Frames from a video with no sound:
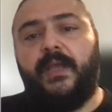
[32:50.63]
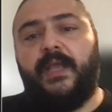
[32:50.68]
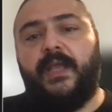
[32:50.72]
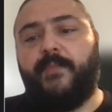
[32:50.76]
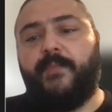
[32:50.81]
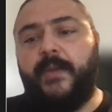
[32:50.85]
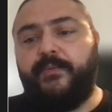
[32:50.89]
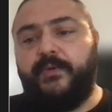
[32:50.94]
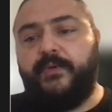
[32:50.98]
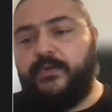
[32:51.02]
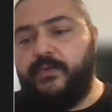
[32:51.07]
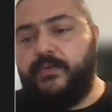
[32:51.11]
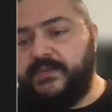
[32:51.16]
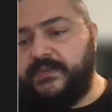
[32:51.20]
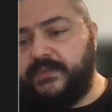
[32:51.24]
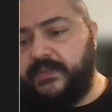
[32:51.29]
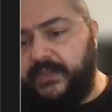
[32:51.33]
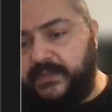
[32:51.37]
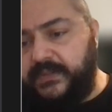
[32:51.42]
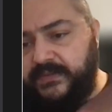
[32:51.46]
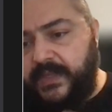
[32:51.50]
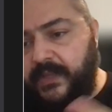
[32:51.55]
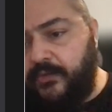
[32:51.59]
And MapReduce
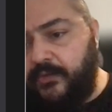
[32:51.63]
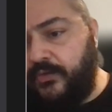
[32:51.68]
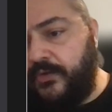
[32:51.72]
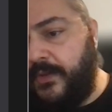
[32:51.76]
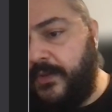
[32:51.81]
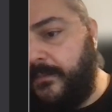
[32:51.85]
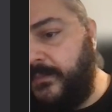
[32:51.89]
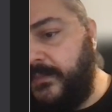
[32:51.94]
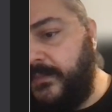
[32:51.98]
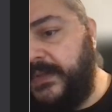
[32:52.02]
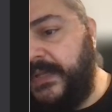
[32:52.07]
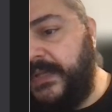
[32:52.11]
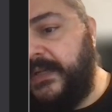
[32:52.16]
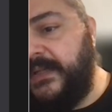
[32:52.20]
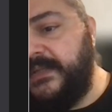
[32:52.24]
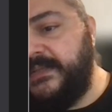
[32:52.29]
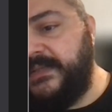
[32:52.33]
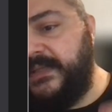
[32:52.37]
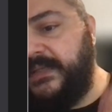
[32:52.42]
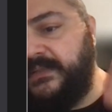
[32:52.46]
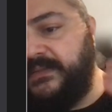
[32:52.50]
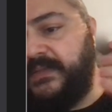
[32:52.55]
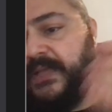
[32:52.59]
is an algorithm that
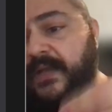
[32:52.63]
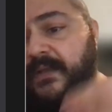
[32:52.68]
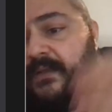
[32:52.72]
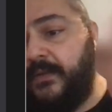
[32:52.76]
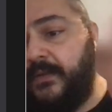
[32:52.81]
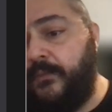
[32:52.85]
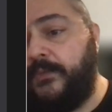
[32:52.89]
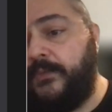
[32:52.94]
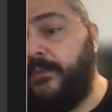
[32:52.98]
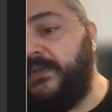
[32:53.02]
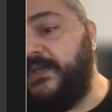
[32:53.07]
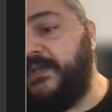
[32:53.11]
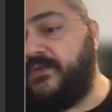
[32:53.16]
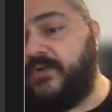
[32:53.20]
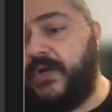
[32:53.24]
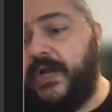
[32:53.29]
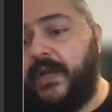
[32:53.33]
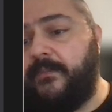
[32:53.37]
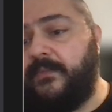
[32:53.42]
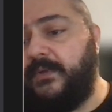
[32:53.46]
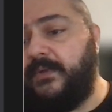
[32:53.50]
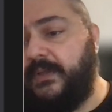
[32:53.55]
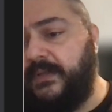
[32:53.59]
is exactly what we
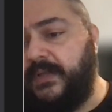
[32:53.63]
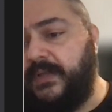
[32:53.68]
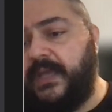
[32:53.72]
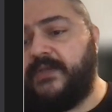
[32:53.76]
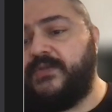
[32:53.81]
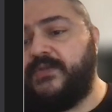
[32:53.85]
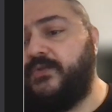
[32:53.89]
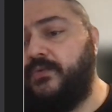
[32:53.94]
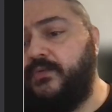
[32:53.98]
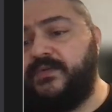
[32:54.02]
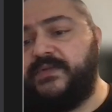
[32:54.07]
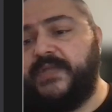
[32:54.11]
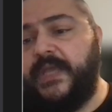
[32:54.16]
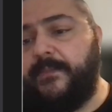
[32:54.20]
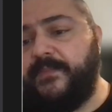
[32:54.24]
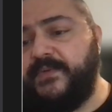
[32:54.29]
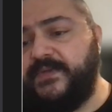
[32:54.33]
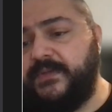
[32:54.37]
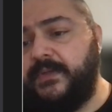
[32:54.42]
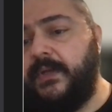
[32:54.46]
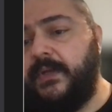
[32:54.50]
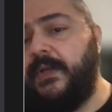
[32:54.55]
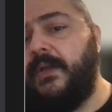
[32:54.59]
described. It has 2
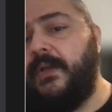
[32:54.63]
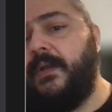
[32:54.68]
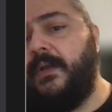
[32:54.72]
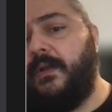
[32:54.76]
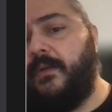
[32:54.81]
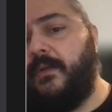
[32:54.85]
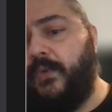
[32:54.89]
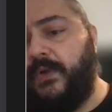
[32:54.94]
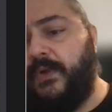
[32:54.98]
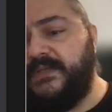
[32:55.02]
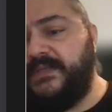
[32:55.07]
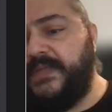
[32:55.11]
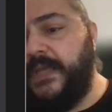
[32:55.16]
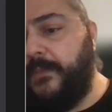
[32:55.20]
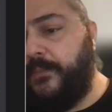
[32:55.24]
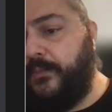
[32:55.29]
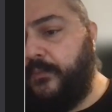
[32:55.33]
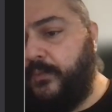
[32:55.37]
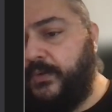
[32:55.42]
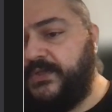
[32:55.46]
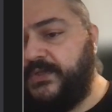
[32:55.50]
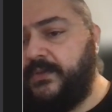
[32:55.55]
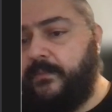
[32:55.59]
steps, one
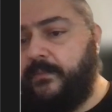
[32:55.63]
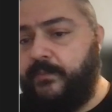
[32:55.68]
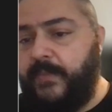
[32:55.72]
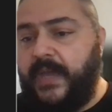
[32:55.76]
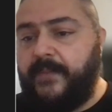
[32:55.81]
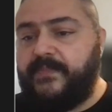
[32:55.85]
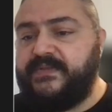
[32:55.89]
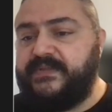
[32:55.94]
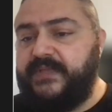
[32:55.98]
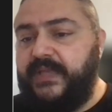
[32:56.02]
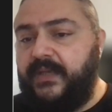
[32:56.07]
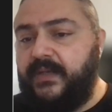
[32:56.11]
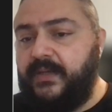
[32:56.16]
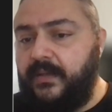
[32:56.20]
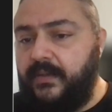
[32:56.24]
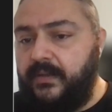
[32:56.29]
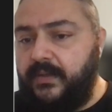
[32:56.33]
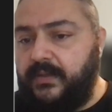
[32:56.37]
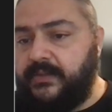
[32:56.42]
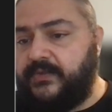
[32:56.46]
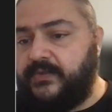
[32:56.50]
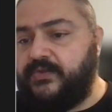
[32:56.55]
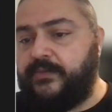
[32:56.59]
step which maps data
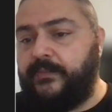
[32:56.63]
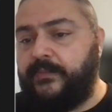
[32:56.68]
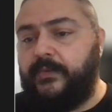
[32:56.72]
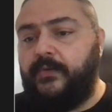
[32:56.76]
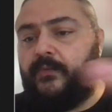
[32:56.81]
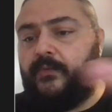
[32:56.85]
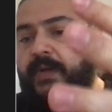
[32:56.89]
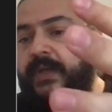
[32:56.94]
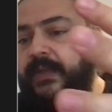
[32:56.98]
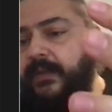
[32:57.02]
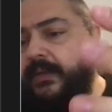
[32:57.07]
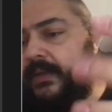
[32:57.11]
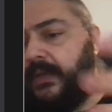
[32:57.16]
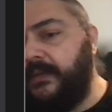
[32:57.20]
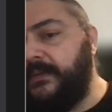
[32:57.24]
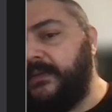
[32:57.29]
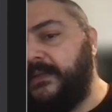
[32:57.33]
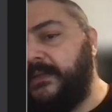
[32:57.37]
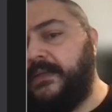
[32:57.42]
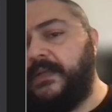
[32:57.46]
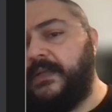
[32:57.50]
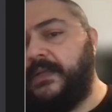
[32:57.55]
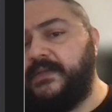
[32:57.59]
in a distributed way,
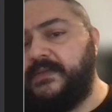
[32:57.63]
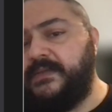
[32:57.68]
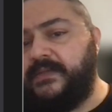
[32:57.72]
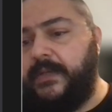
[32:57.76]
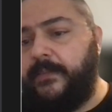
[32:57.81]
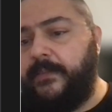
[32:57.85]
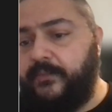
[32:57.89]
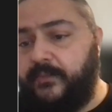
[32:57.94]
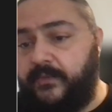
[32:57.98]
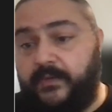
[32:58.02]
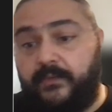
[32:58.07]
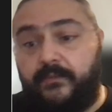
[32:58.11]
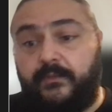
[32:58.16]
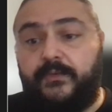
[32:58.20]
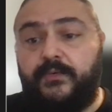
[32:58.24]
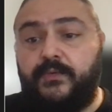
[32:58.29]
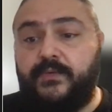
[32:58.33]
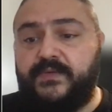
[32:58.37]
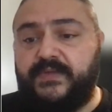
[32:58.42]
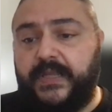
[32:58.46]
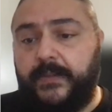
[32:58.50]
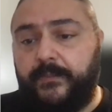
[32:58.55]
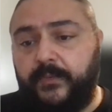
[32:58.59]
and then another step, the
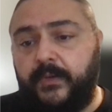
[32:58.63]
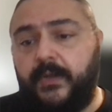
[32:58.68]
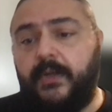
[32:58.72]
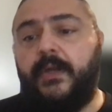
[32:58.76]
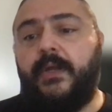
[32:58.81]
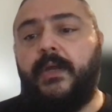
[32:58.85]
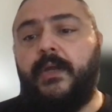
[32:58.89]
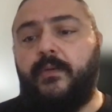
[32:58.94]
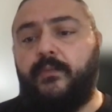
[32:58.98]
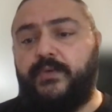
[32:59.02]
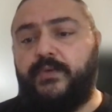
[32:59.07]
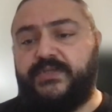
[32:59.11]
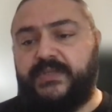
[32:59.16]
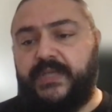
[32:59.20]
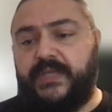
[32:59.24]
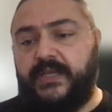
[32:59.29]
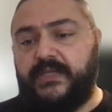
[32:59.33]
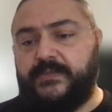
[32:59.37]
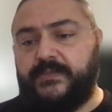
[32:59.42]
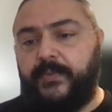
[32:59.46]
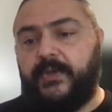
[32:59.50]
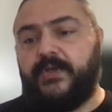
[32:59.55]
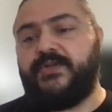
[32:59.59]
reduce step, which
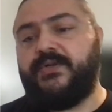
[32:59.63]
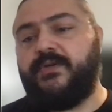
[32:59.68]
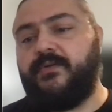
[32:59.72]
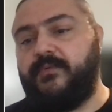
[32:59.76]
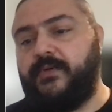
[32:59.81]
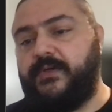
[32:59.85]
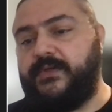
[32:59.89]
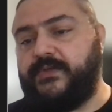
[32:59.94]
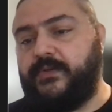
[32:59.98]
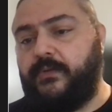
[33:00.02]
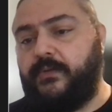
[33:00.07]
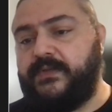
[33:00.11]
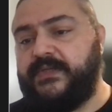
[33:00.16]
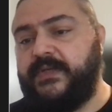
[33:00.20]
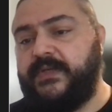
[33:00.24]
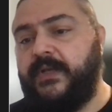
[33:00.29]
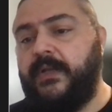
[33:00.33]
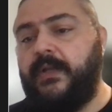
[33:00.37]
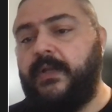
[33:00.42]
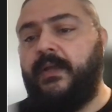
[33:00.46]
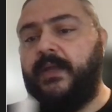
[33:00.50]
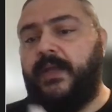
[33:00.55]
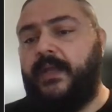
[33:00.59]
takes partial results
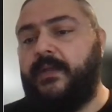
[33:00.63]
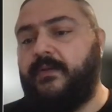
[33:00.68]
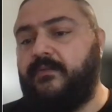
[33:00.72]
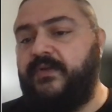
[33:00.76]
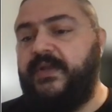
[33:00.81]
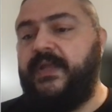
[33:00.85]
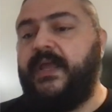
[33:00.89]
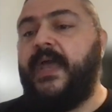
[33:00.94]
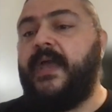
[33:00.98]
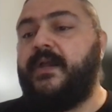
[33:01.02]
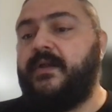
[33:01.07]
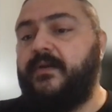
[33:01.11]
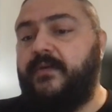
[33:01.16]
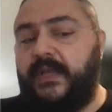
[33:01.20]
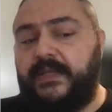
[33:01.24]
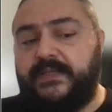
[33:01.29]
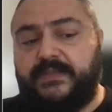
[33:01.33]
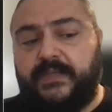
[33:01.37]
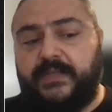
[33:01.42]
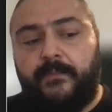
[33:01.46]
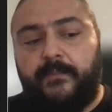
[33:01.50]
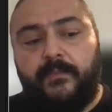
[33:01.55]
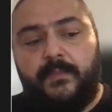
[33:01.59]
and
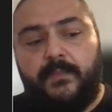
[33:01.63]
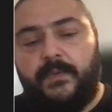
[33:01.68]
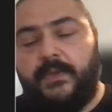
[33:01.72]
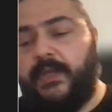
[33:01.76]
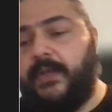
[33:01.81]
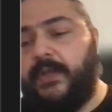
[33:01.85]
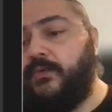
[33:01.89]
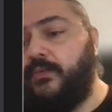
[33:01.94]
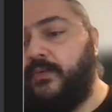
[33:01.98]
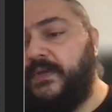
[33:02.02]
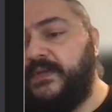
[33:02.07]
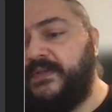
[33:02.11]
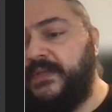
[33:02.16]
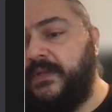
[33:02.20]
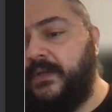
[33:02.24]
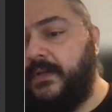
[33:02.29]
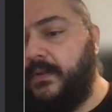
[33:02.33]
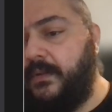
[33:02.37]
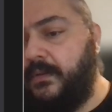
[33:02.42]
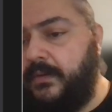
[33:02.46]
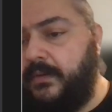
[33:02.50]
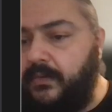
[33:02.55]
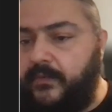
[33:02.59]
re-aggregates them into a
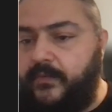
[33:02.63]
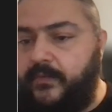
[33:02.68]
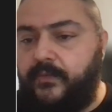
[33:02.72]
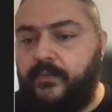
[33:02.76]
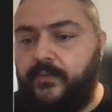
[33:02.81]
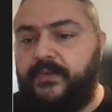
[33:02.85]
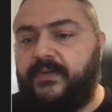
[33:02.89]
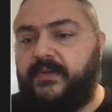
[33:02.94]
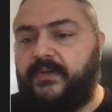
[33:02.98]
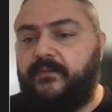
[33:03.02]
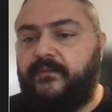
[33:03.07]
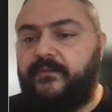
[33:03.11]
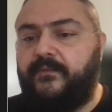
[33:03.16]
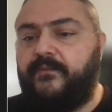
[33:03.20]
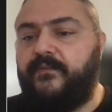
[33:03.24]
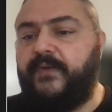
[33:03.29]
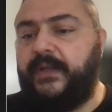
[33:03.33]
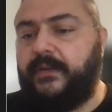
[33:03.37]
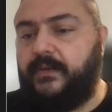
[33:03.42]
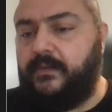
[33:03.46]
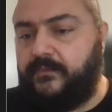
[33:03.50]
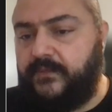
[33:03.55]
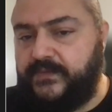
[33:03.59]
single authoritative
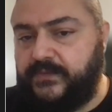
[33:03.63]
final